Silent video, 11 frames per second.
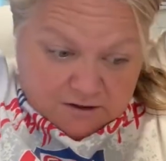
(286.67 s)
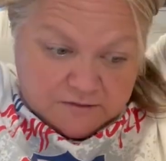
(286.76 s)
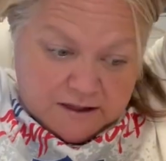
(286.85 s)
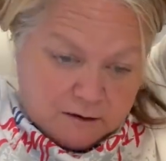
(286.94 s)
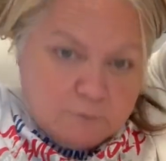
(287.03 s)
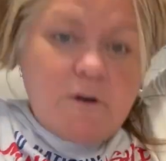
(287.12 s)

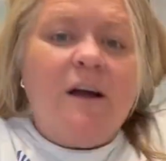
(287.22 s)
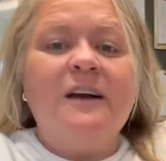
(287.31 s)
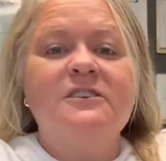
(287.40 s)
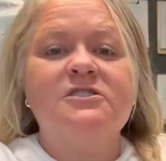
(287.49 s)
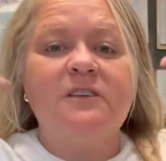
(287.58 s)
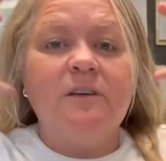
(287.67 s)
that will
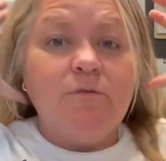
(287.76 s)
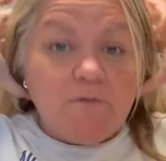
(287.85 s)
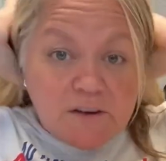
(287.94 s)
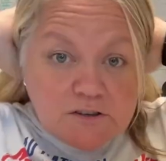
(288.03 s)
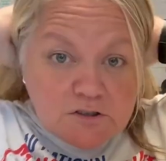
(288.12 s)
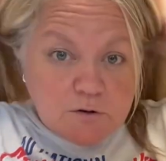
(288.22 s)
actually
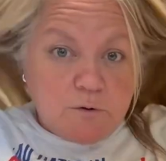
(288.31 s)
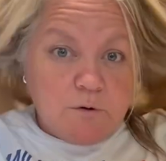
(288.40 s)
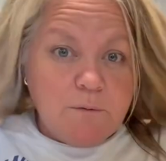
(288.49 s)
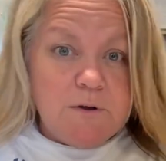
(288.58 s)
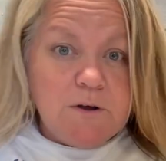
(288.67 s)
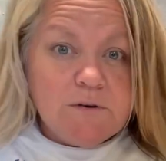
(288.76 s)
fix your
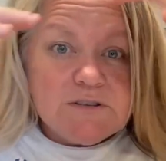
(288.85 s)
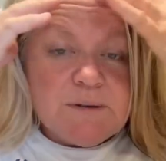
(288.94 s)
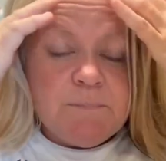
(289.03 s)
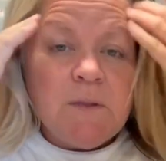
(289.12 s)
hormones.